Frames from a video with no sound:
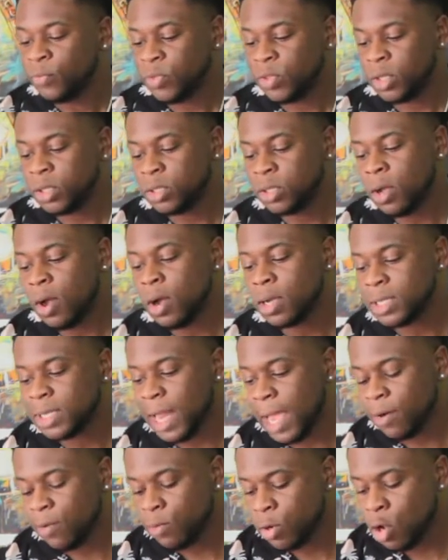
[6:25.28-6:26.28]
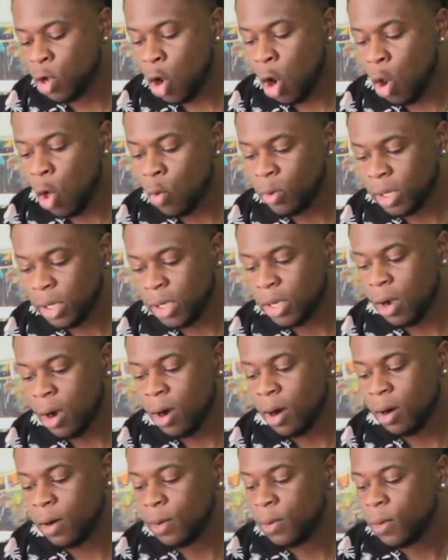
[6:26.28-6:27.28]
This song is like real low key
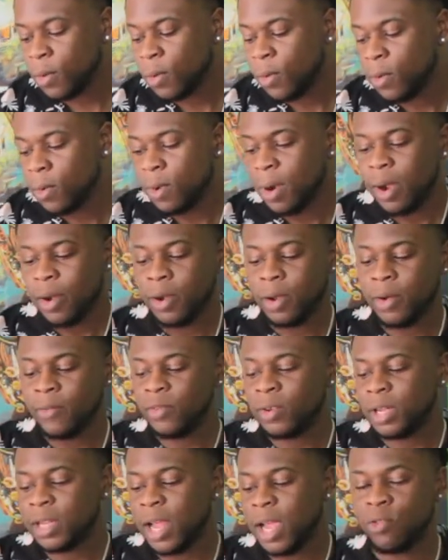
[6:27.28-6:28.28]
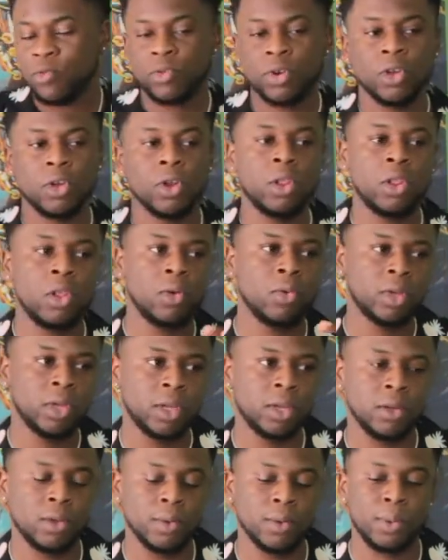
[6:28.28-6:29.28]
hard. I feel like real low
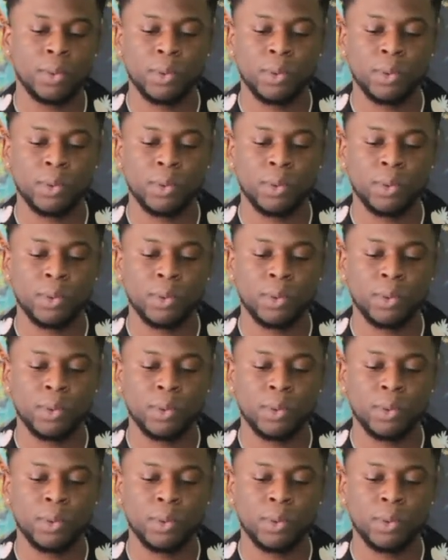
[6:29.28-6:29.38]
key.